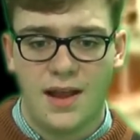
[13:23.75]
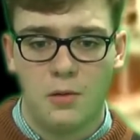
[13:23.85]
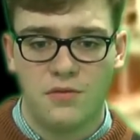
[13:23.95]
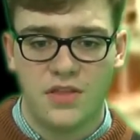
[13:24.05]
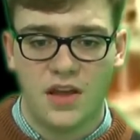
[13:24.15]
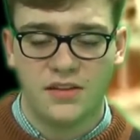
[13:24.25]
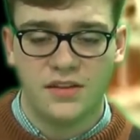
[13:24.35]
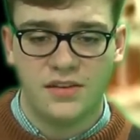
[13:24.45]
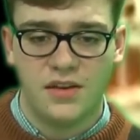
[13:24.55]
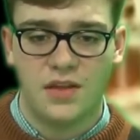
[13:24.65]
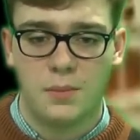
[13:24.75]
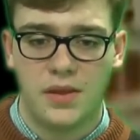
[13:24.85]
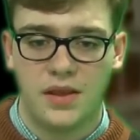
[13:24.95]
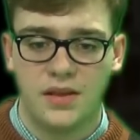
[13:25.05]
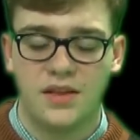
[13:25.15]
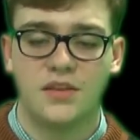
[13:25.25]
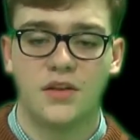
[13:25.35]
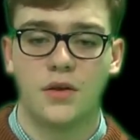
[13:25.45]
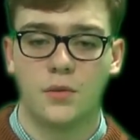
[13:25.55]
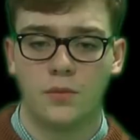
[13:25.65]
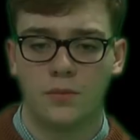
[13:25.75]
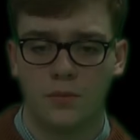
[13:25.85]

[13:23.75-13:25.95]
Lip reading: however the identity of that being is unknown.